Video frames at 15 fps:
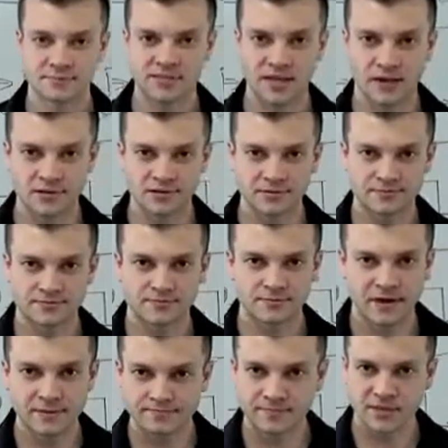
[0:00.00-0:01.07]
sales,
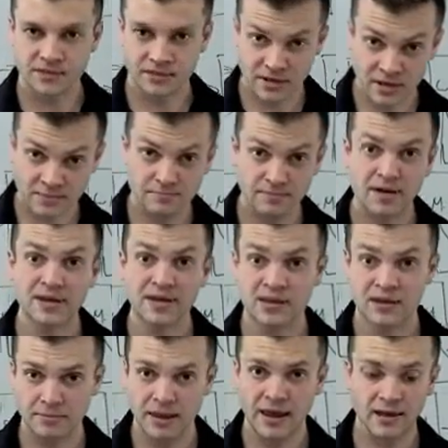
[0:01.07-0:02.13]
right? Is to get money
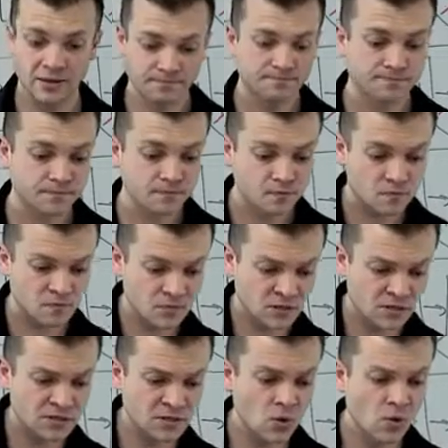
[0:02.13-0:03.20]
in the bank.
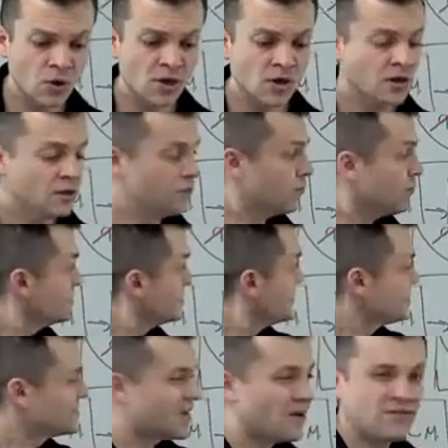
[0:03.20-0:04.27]
So the reason
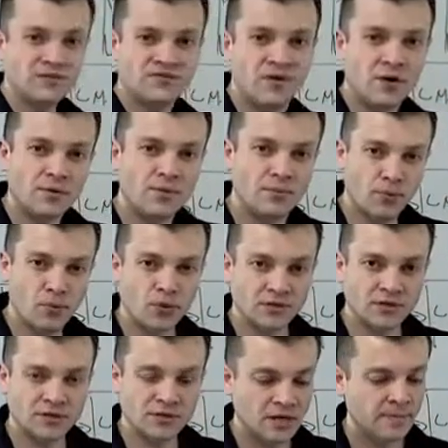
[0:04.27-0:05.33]
this stuff is very
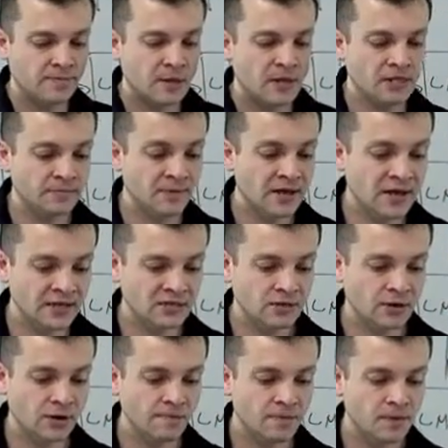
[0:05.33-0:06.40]
important is because,
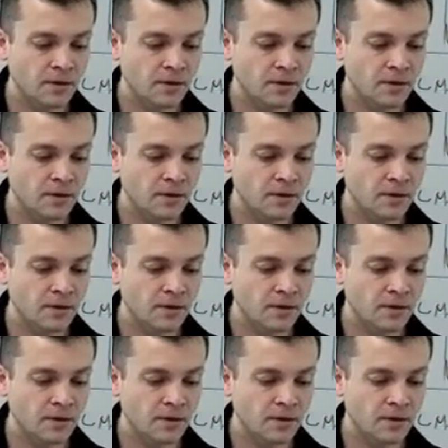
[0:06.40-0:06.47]
look,